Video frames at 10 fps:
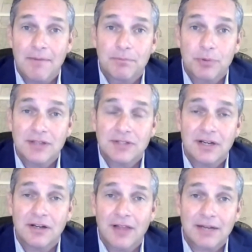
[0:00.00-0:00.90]

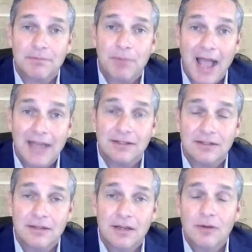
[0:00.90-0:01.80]
President-elect
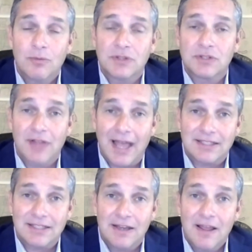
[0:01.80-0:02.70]
Biden was
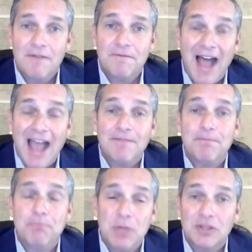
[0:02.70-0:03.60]
elected,
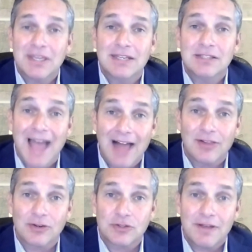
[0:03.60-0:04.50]
$5 billion
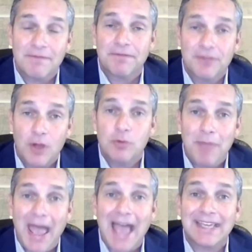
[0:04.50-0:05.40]
have flowed
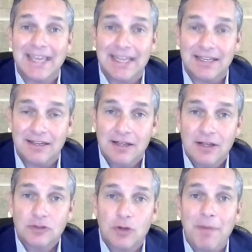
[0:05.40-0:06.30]
back in.
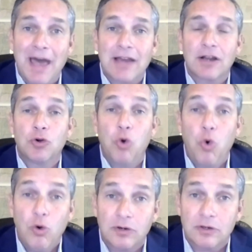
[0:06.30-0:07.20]
So about a
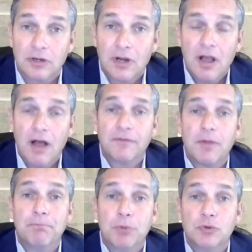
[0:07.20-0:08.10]
quarter of
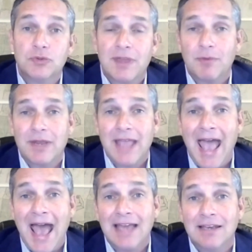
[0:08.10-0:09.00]
the boost that we
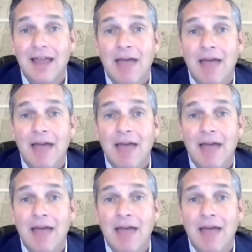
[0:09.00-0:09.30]
had